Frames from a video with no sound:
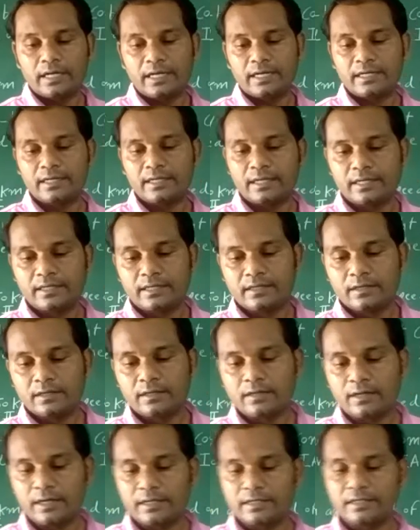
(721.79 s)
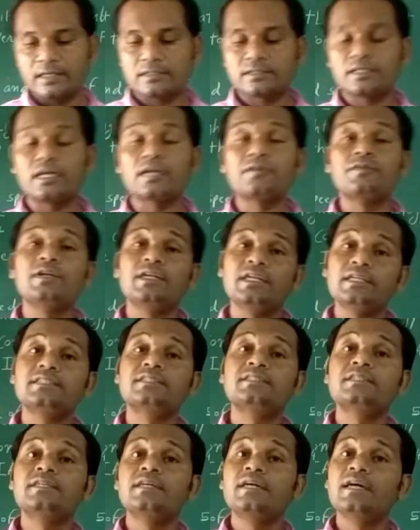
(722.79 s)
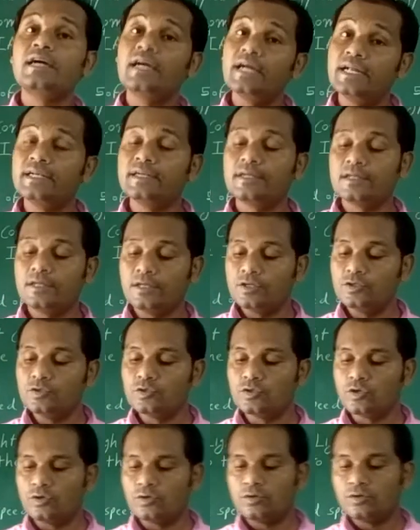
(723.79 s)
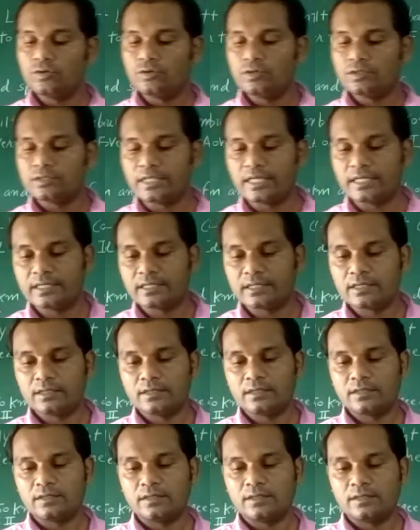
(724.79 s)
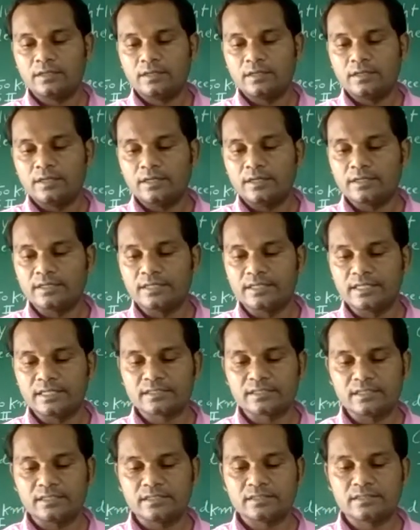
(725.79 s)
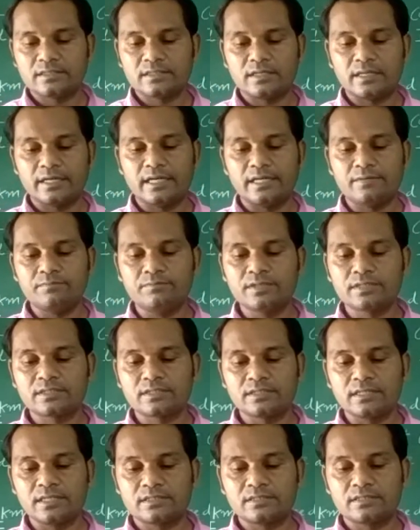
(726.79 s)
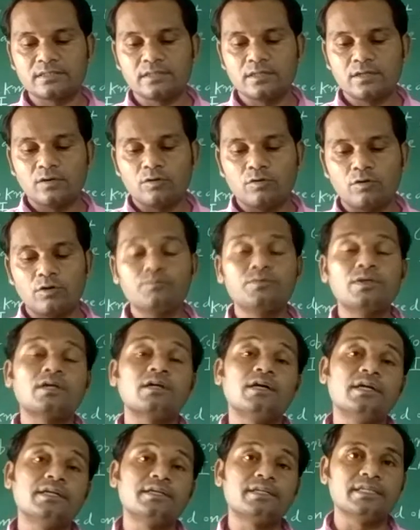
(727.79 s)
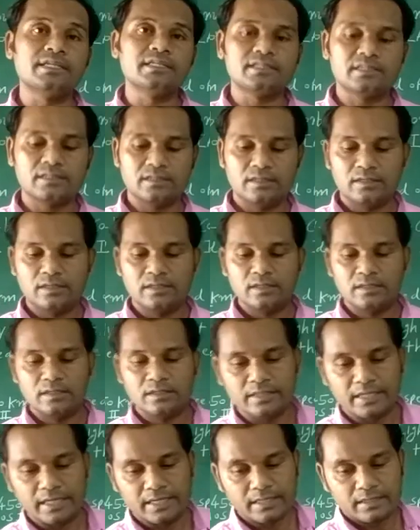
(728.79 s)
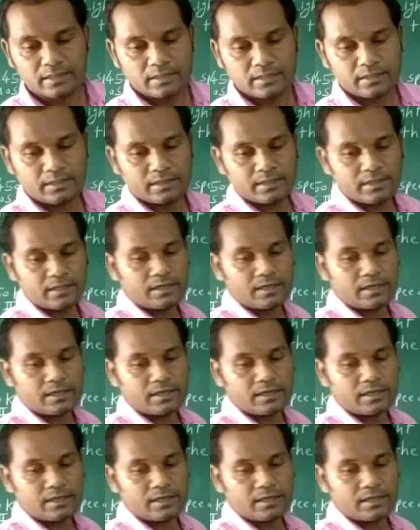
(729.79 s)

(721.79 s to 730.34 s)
and conduct surveillance, and you know that renaissance and missions of the countries that